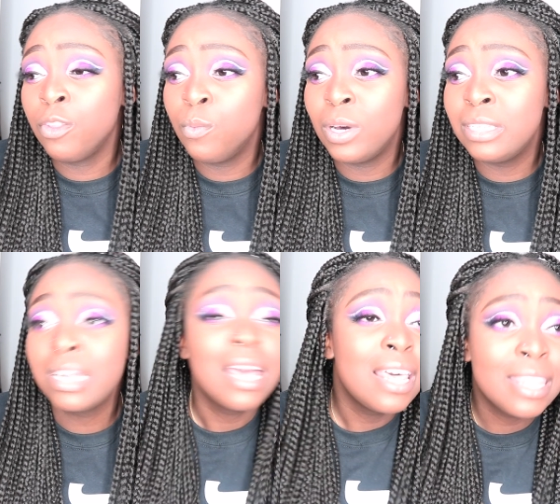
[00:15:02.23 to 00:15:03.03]
the ones
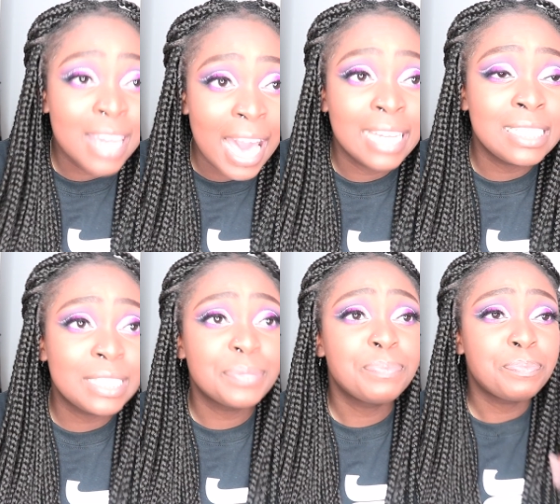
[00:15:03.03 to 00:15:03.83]

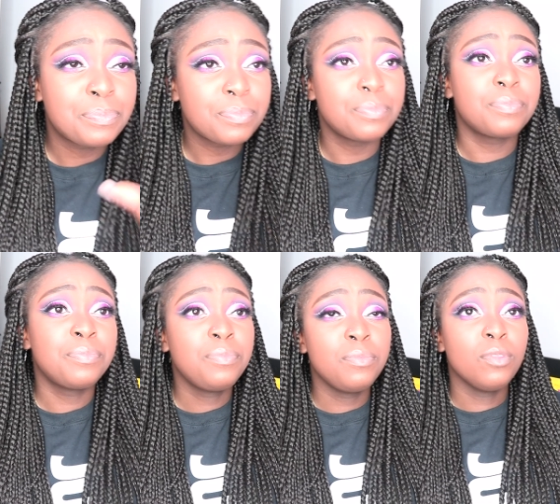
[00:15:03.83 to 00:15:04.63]
that,
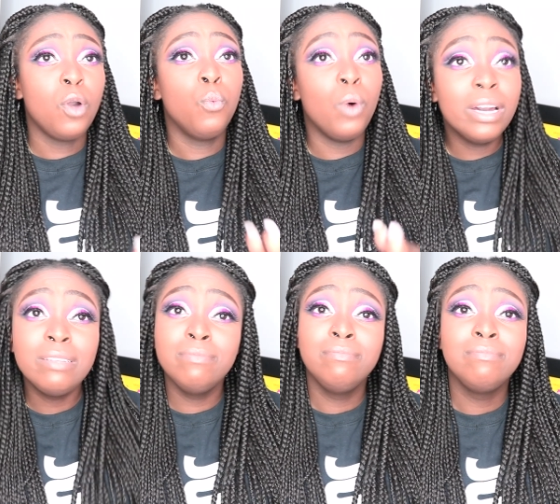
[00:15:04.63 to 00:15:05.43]

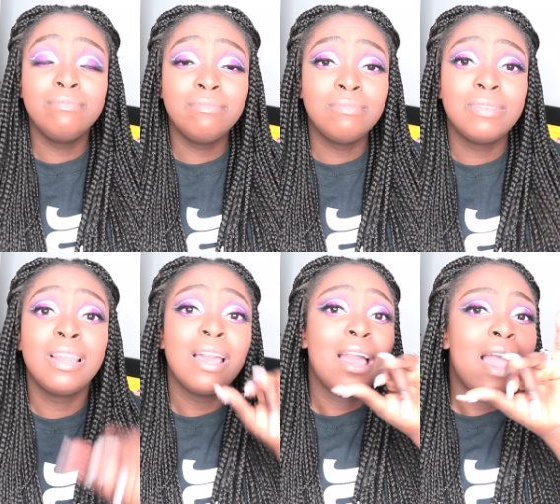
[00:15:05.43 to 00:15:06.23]
one,
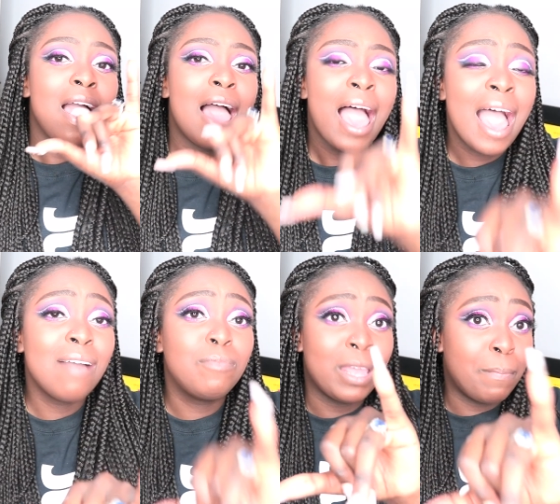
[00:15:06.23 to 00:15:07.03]

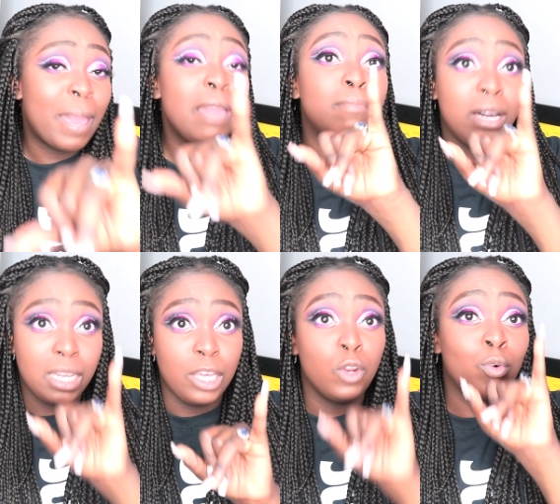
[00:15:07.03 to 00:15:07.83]
have, they pay
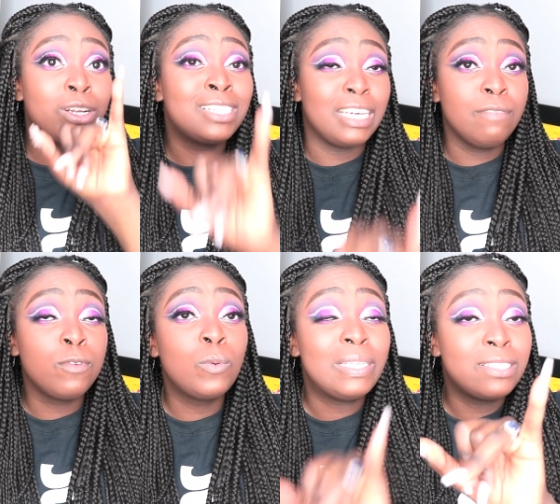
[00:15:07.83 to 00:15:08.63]
money in order to
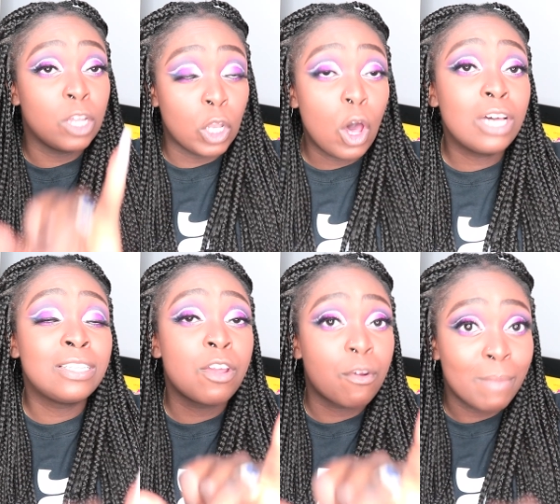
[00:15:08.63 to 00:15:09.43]
influence the laws
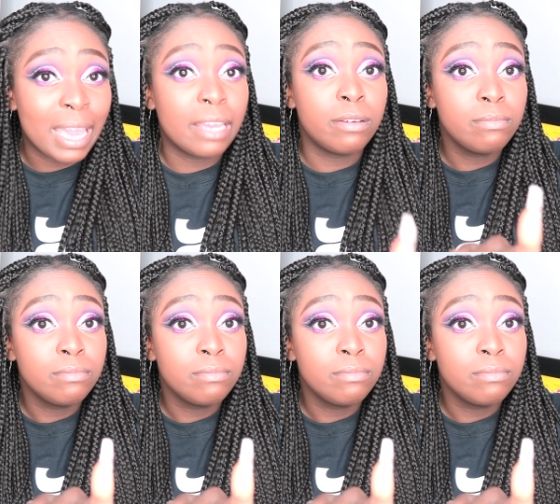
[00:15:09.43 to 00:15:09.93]
that are made.